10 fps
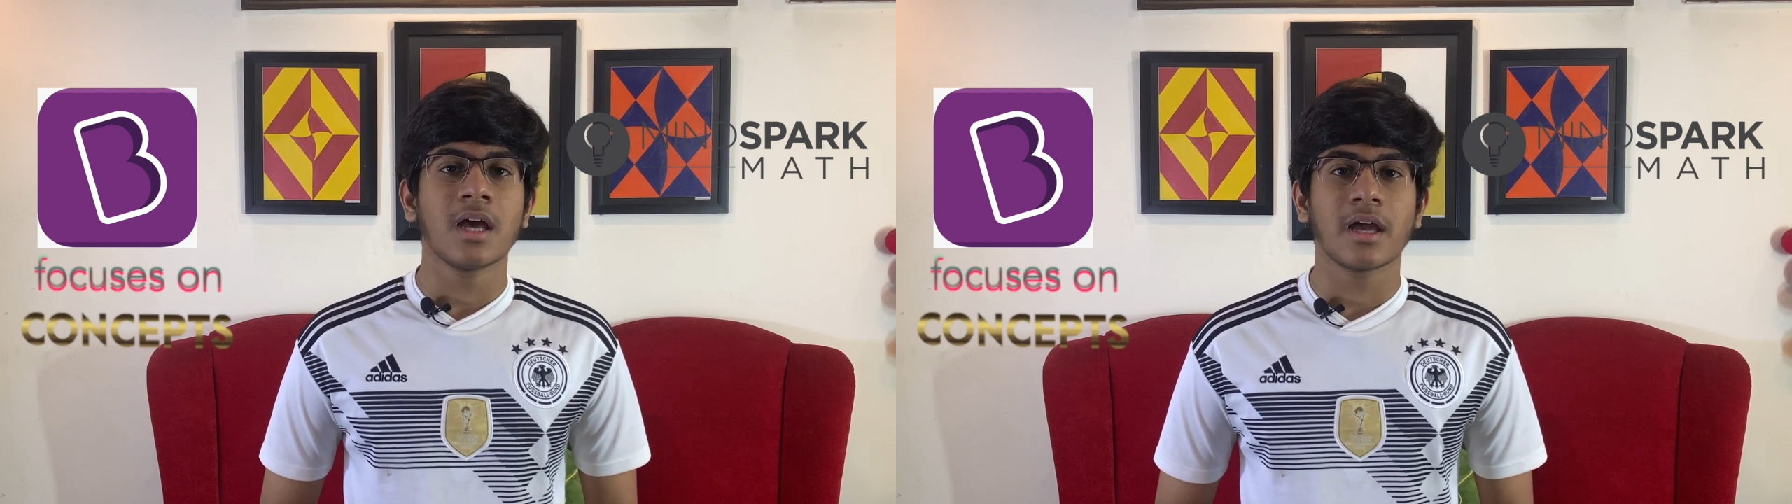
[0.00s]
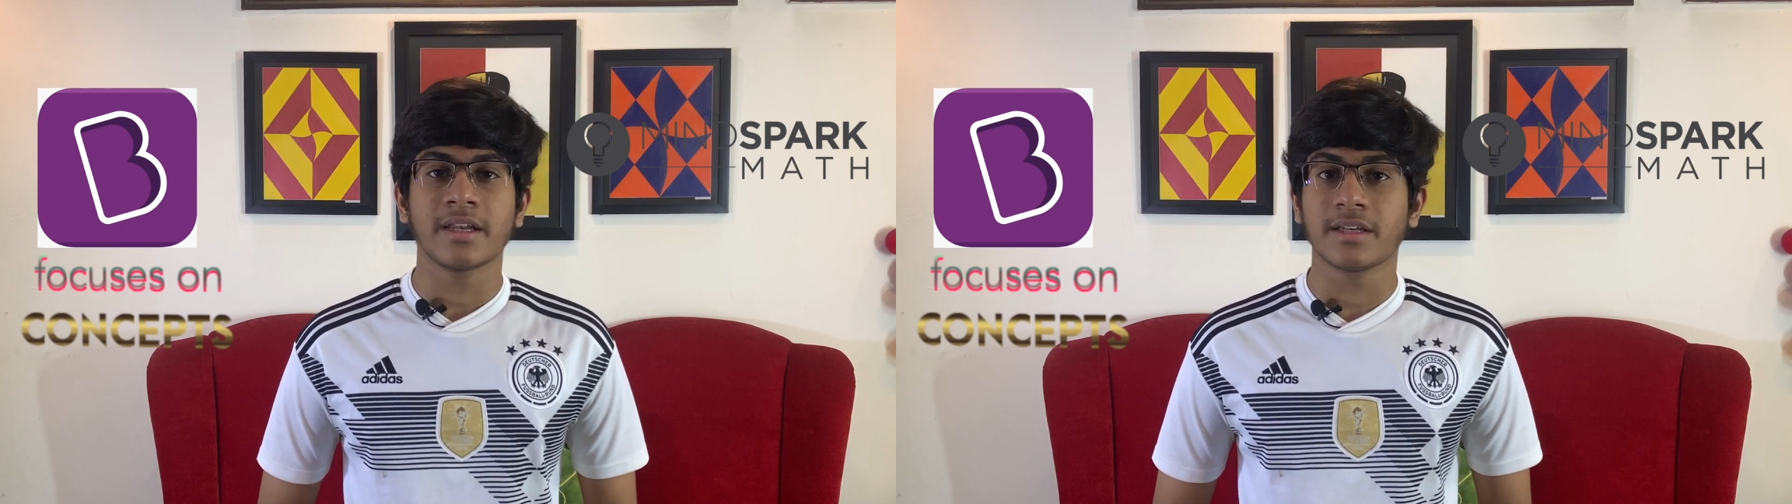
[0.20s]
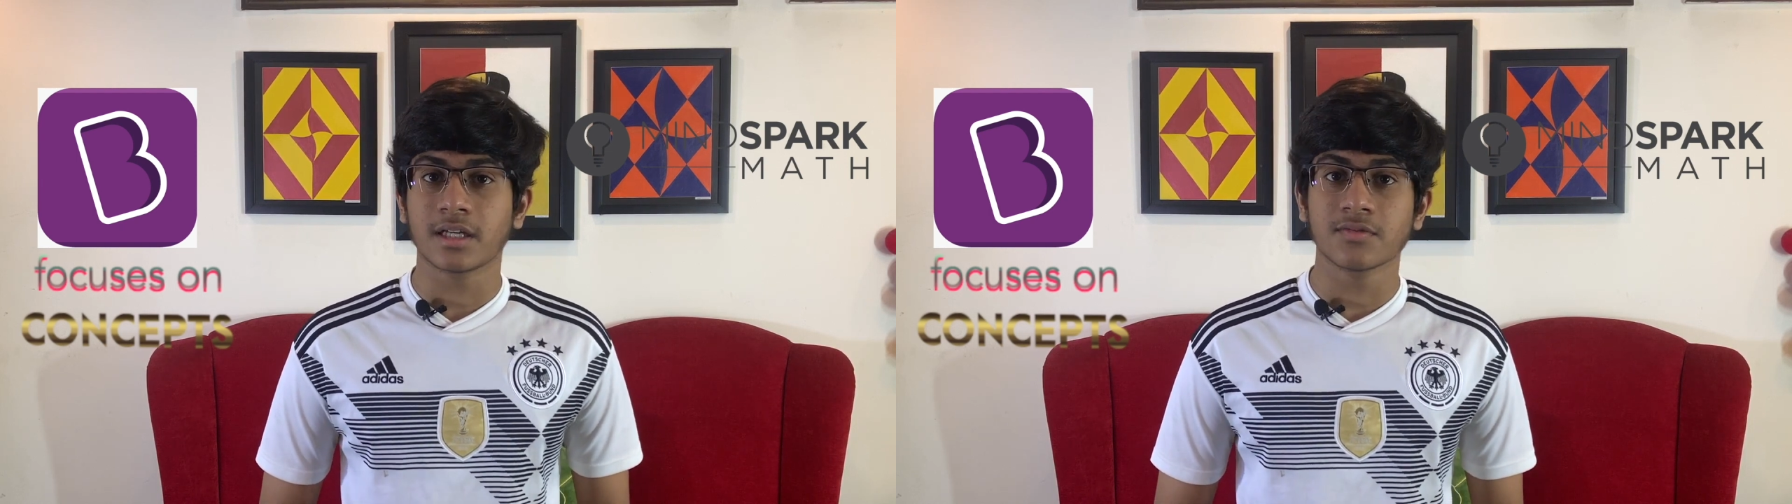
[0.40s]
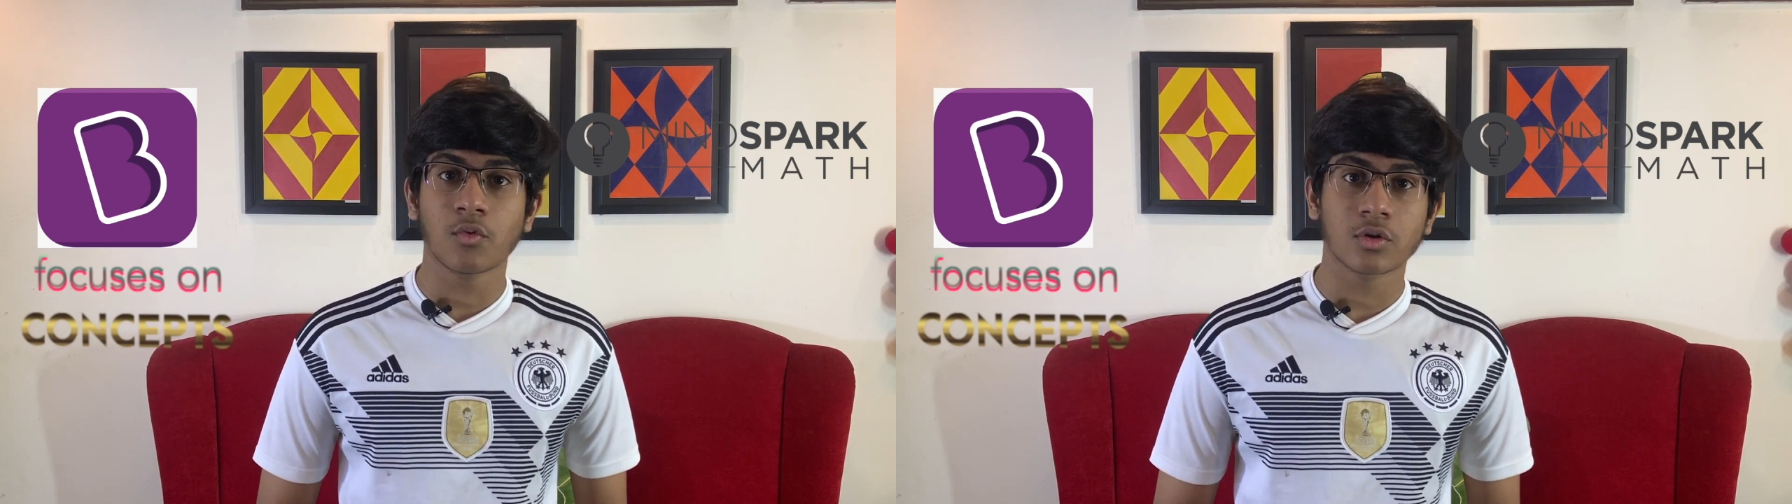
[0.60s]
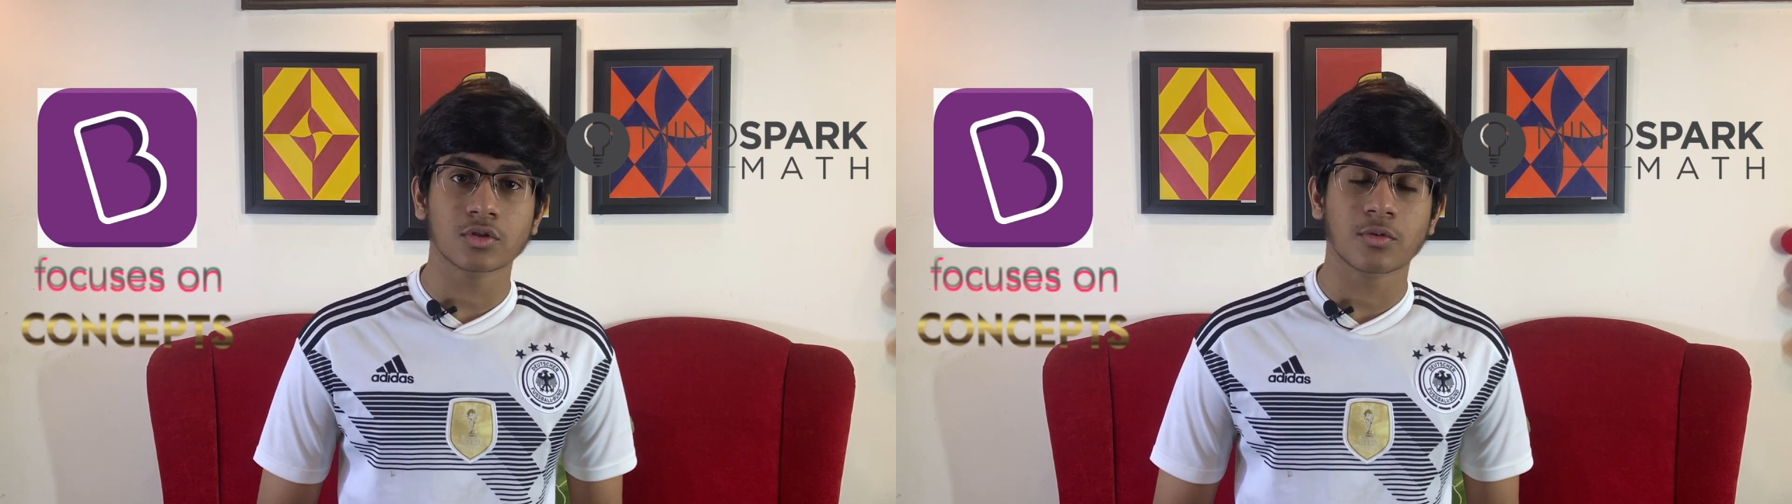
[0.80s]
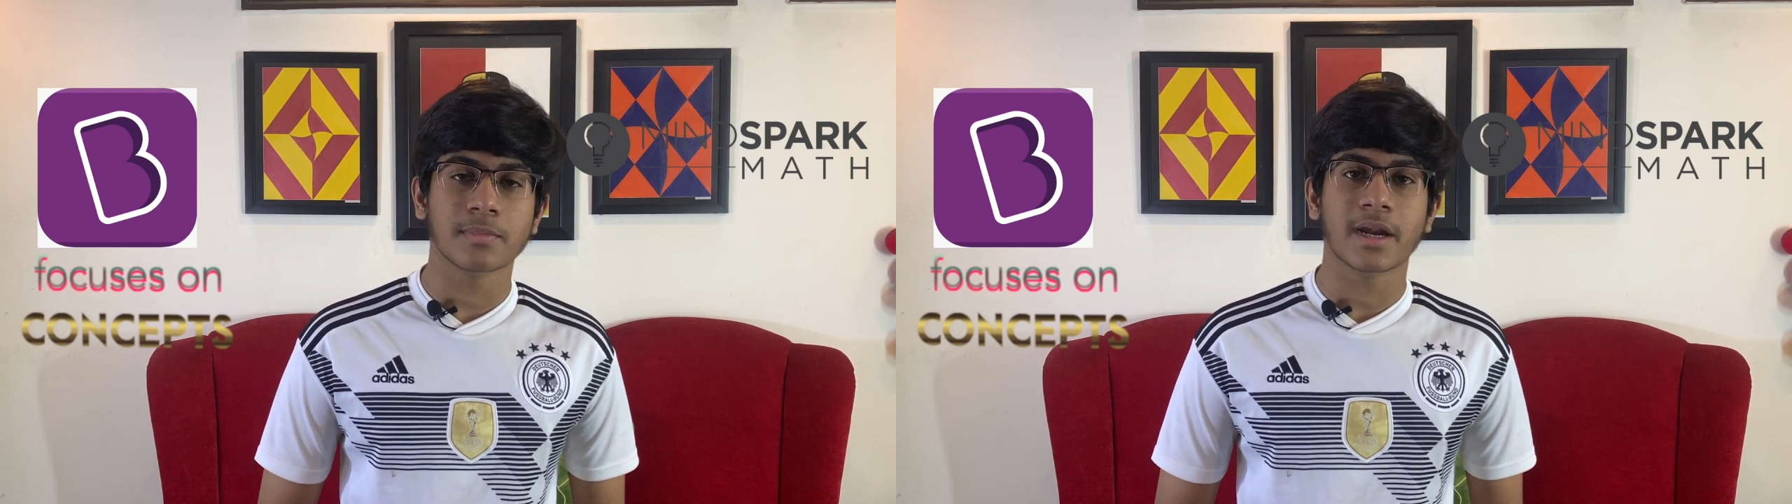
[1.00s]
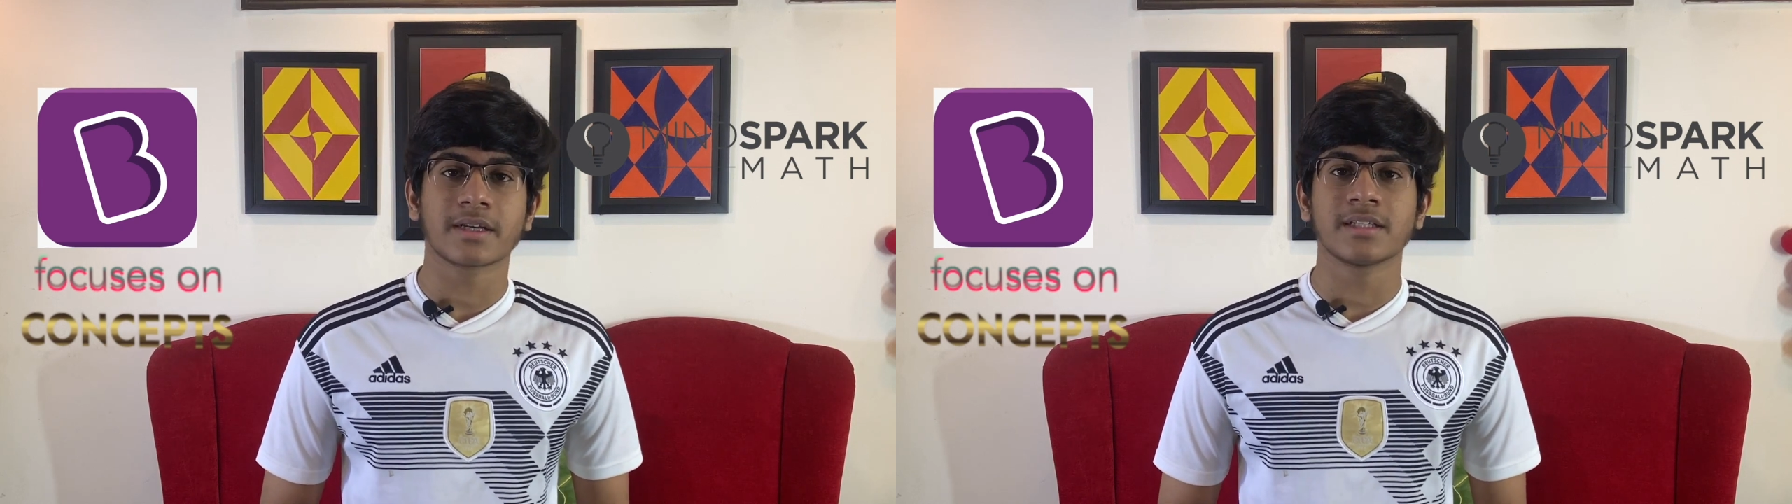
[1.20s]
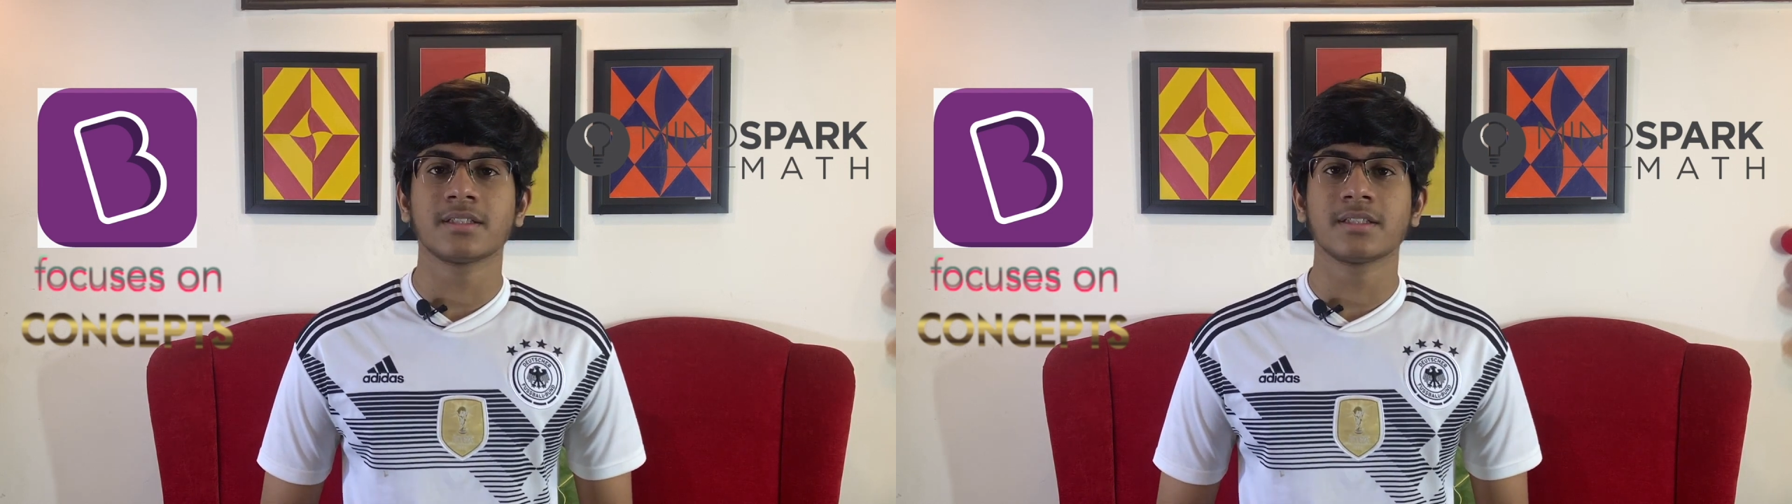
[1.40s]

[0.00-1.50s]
It does focus on practice,